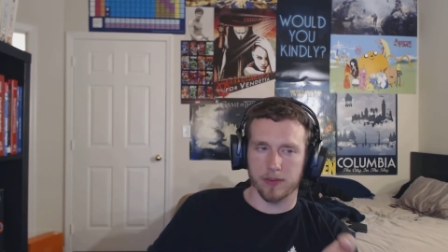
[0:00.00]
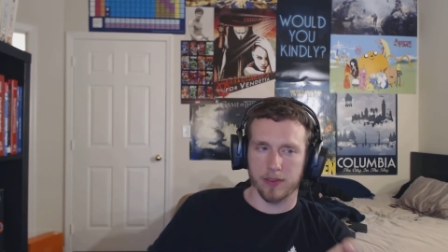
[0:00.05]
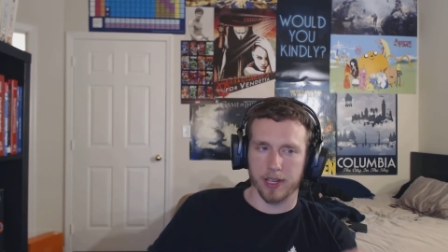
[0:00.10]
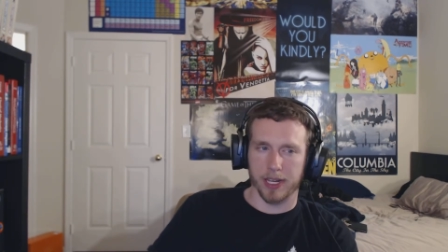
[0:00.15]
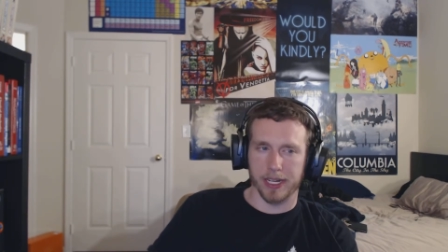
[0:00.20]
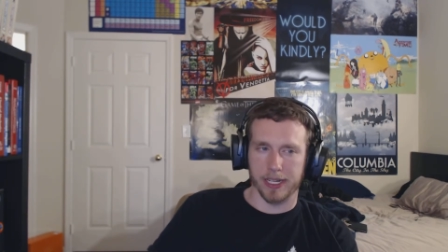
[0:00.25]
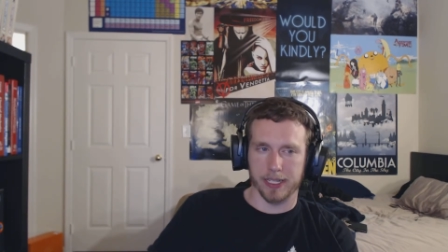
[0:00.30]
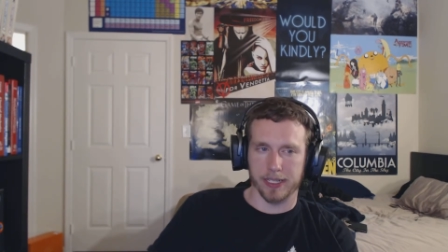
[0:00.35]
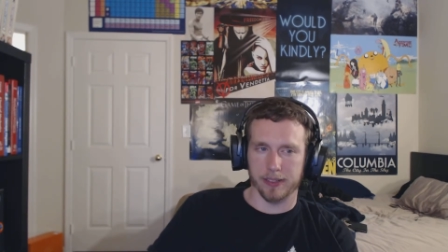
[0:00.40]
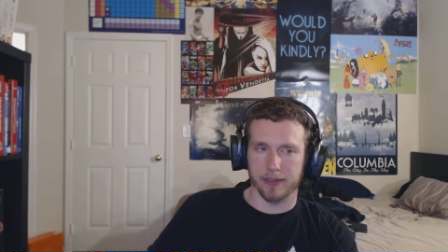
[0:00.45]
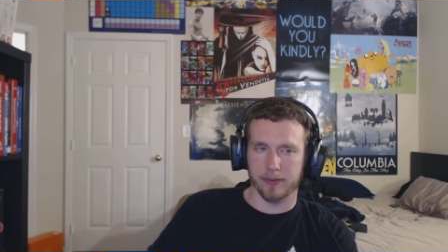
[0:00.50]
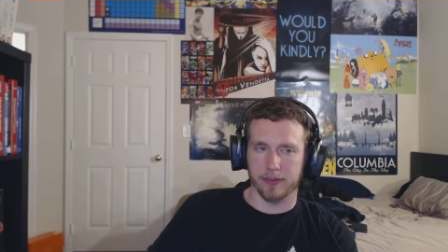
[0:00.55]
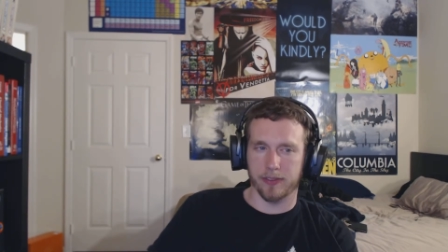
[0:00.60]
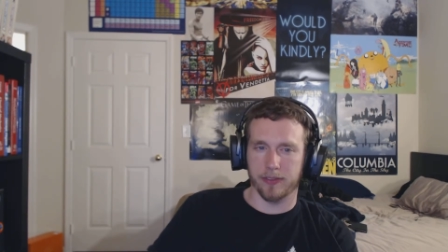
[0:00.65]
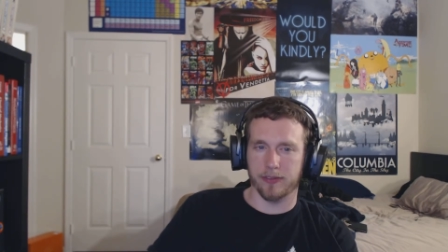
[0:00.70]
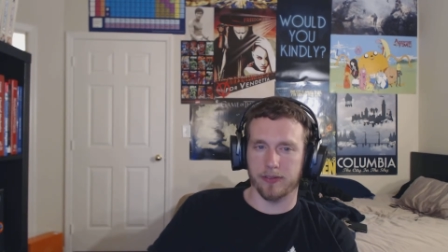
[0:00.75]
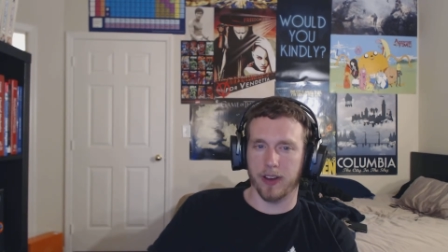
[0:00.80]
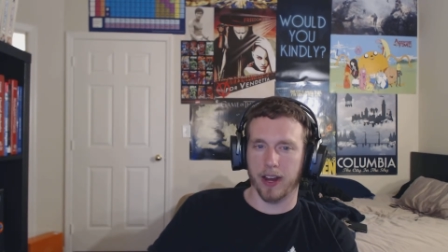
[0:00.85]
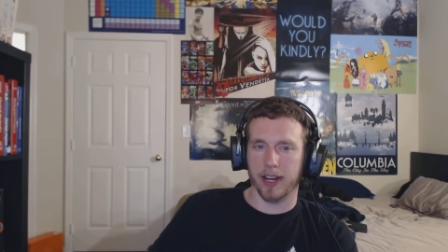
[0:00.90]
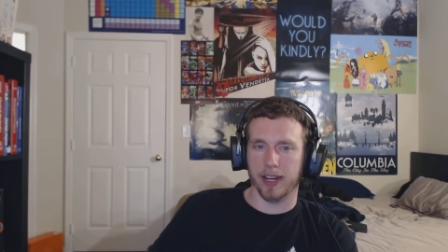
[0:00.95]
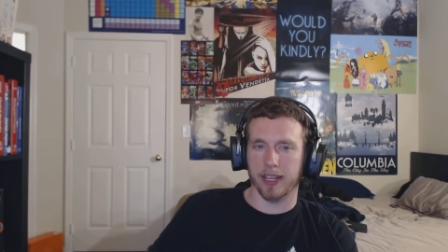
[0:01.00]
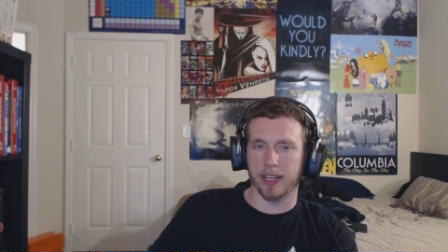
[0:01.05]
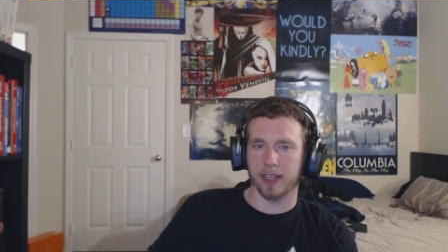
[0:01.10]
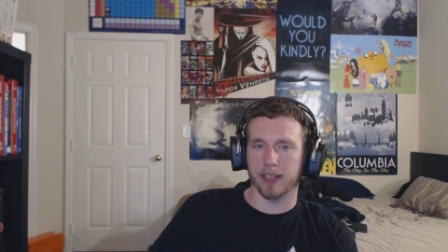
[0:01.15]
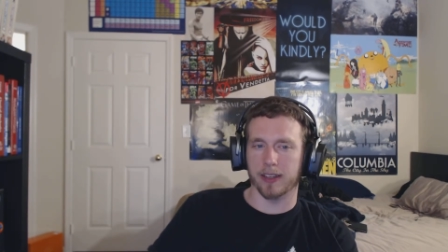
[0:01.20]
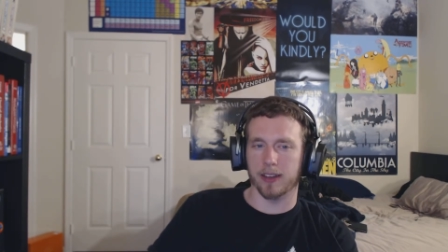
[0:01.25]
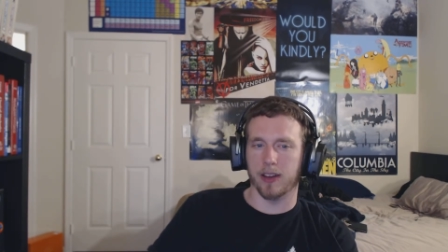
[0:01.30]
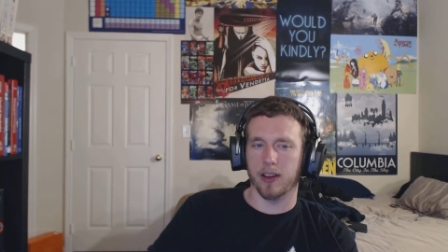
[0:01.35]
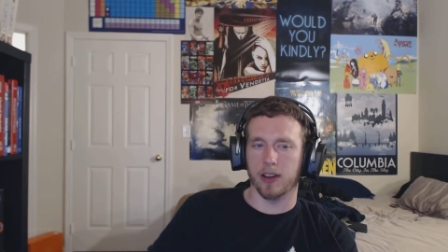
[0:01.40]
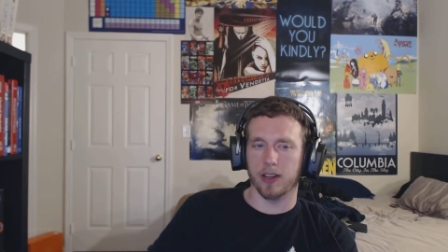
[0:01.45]
like
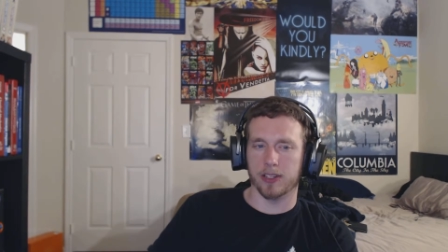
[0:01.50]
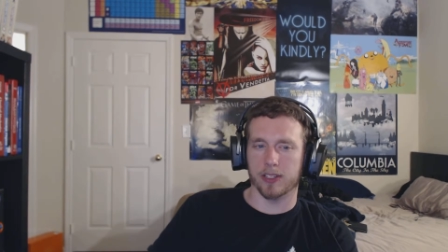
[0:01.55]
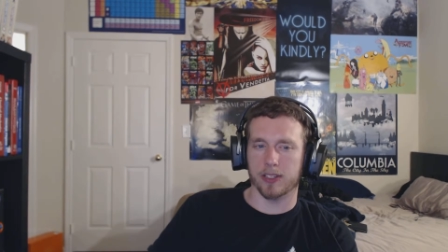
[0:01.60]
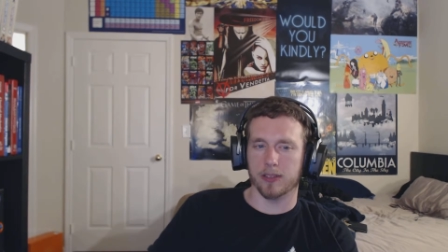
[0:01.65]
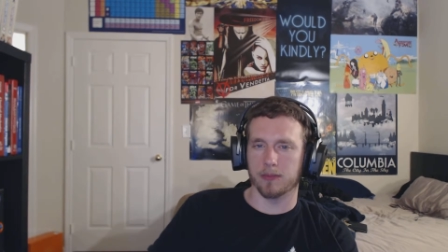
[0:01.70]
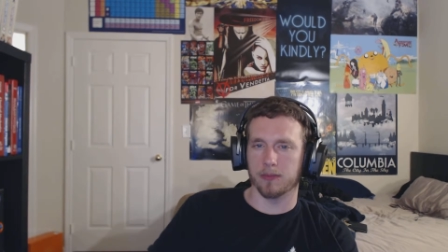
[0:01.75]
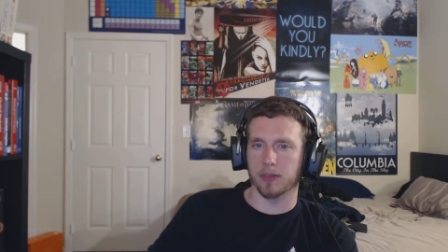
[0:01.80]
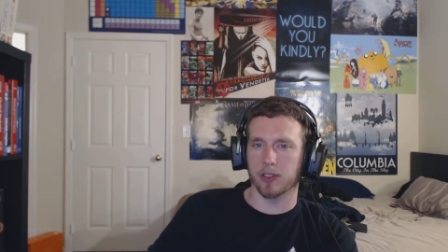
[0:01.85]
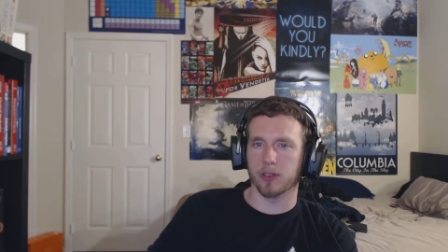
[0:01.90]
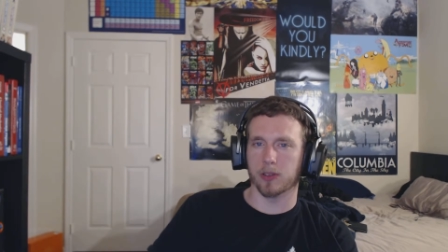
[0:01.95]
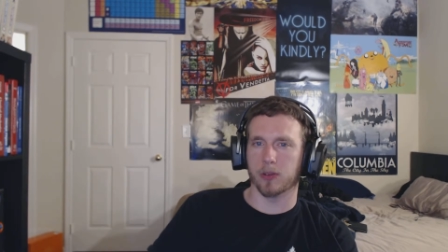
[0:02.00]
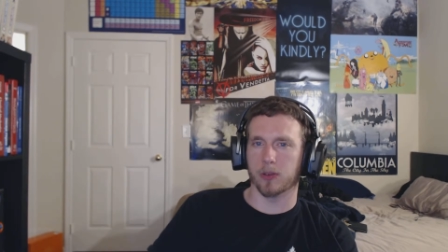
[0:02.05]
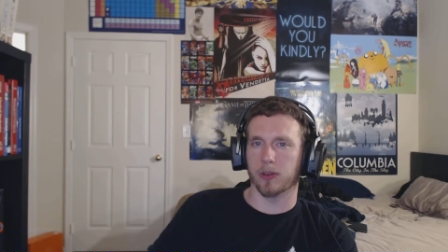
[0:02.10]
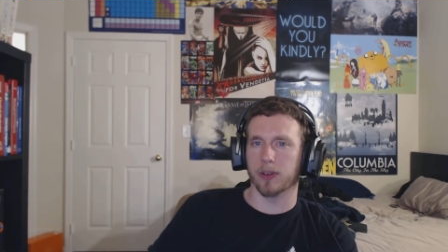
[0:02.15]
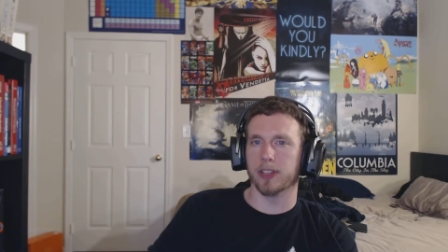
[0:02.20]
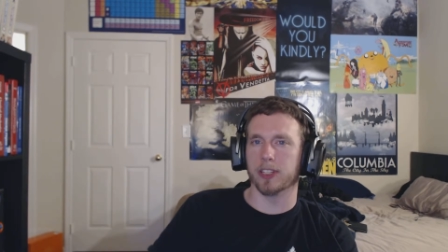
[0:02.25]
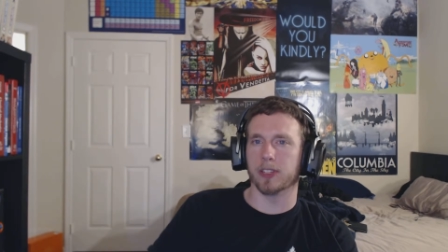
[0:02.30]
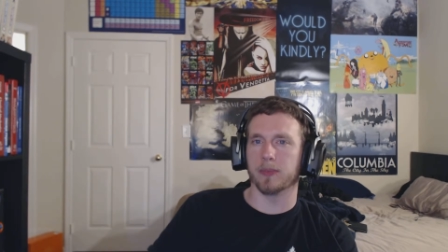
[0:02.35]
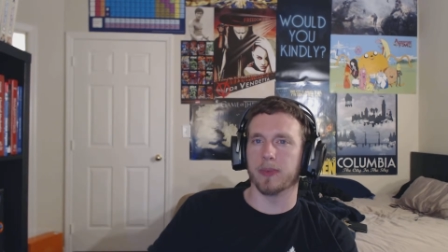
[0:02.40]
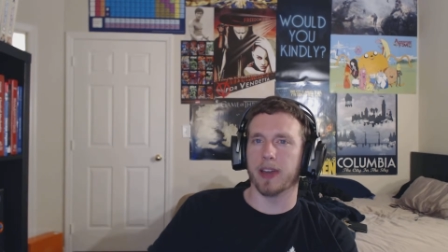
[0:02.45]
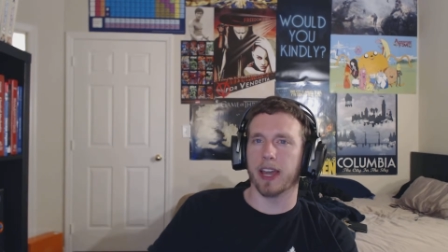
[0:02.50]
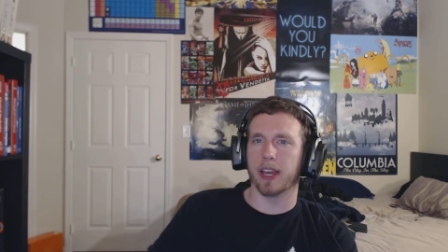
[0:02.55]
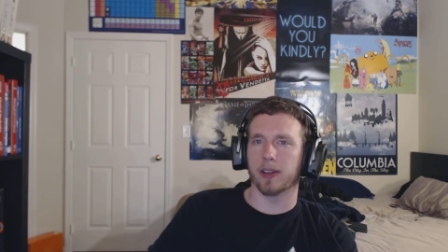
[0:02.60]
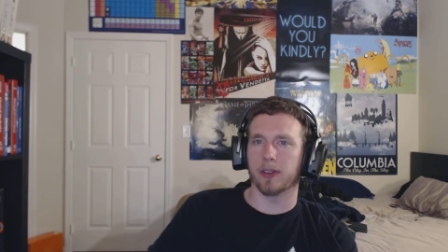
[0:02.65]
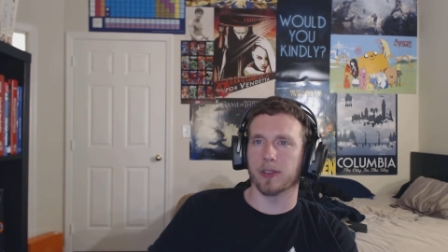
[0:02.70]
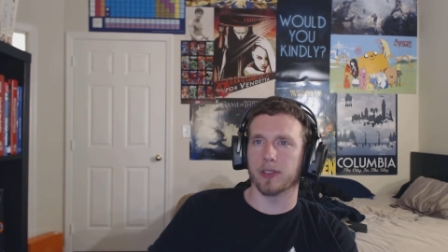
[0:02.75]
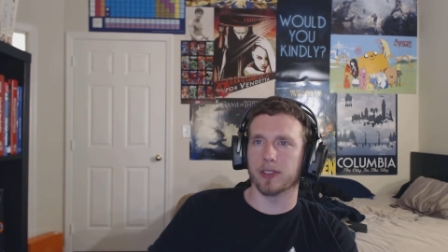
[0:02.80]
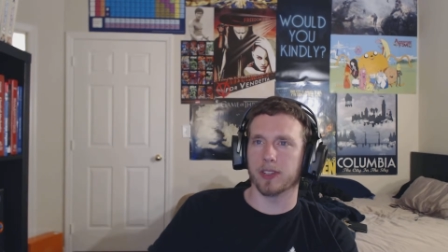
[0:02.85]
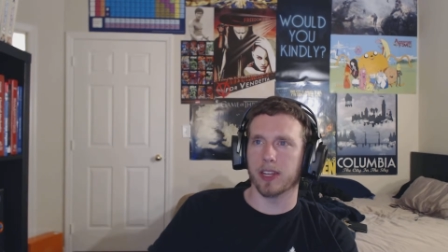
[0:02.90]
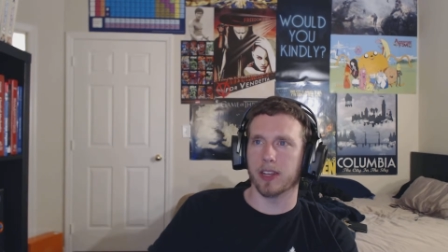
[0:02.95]
fighting awesome glorious
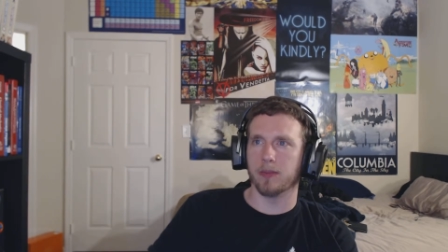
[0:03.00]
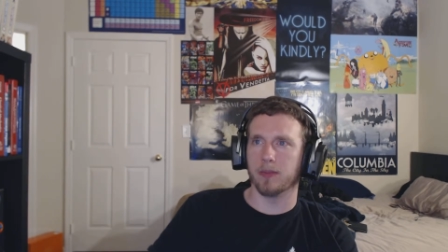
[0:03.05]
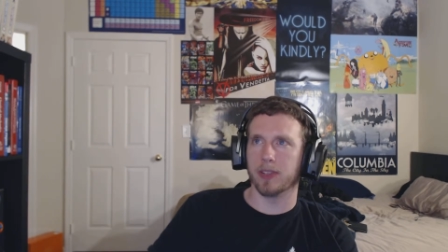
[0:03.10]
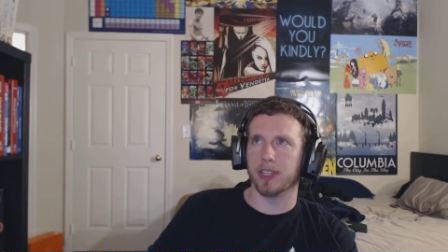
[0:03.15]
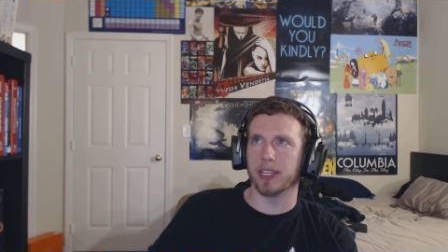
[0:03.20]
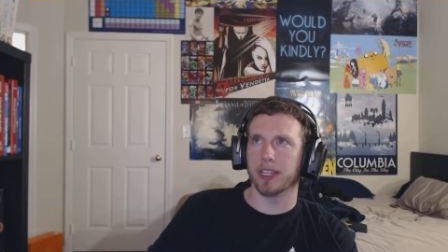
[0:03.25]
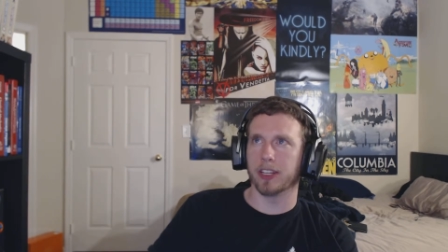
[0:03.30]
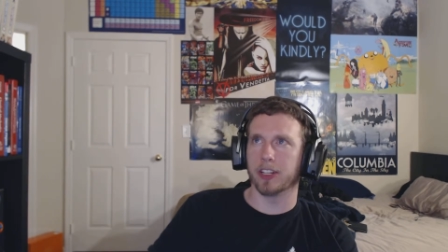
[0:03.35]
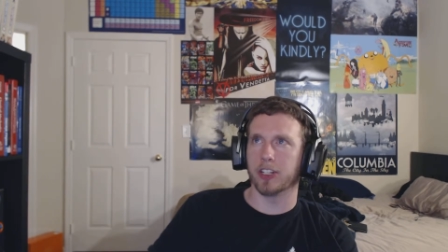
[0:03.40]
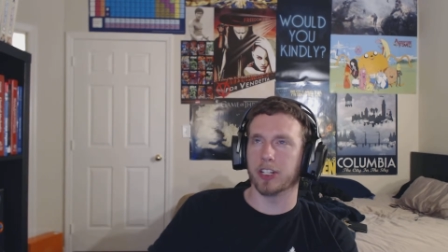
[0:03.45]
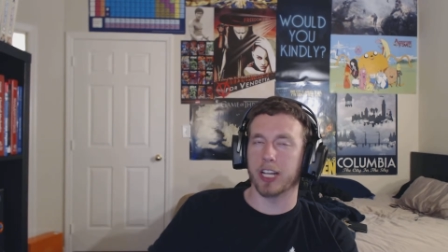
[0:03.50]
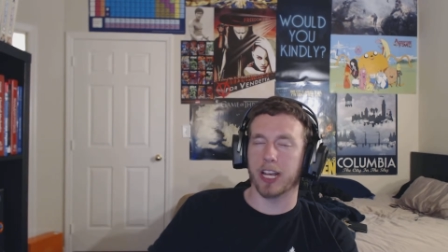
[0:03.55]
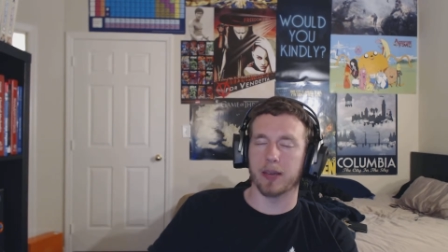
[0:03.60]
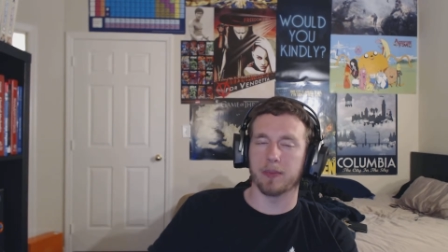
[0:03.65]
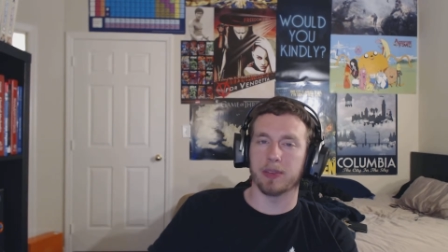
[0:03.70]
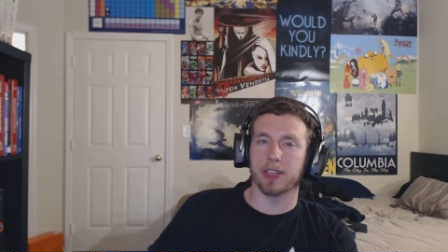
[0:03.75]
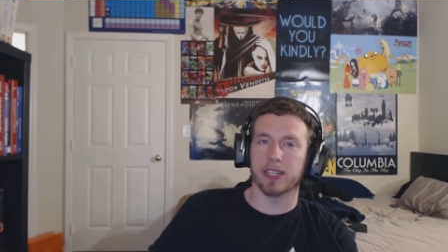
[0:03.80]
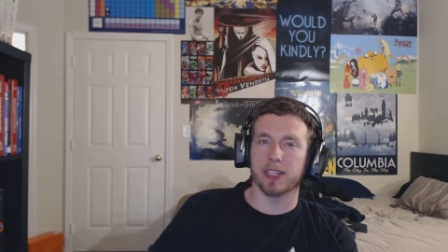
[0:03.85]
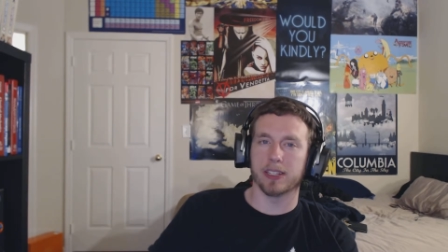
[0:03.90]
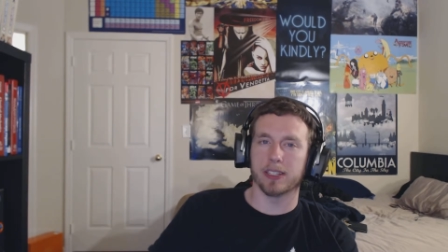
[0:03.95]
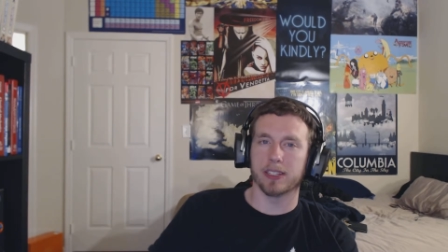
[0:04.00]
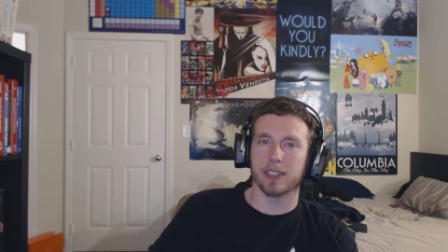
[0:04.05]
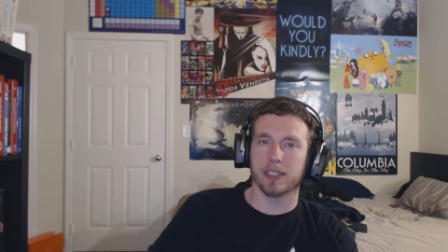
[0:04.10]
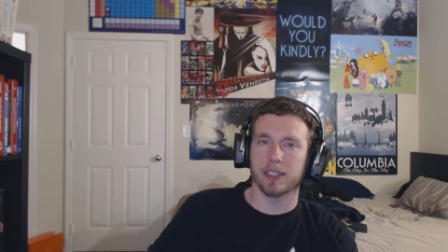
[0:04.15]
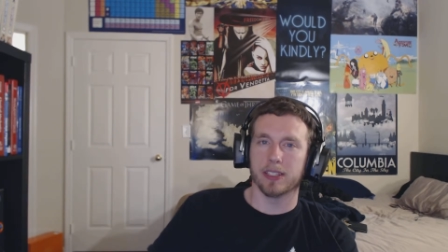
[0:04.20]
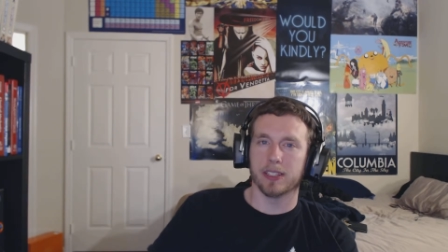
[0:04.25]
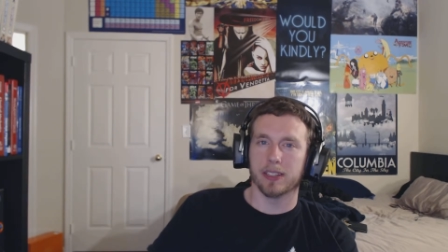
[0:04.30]
battles and being a champion